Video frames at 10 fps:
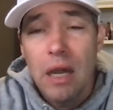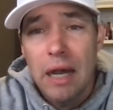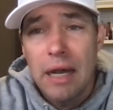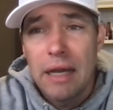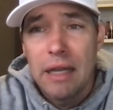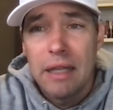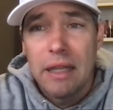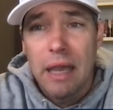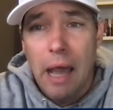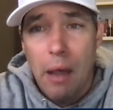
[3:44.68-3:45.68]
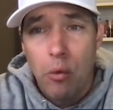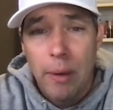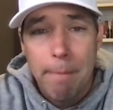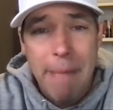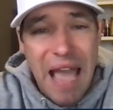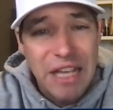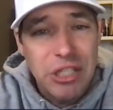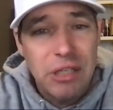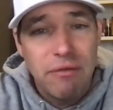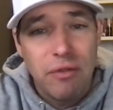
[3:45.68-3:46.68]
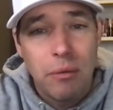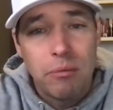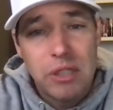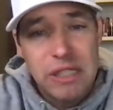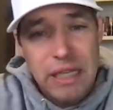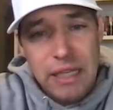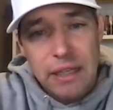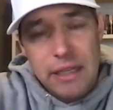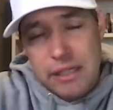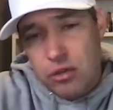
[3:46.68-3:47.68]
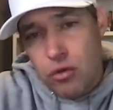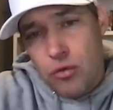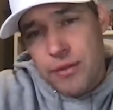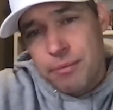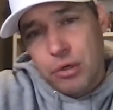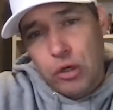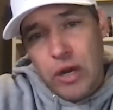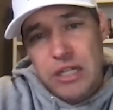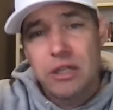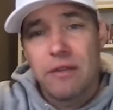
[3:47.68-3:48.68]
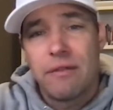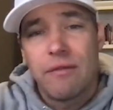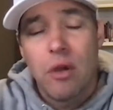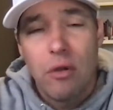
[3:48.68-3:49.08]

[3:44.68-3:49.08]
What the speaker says: I would imagine from seeing his growth and progression of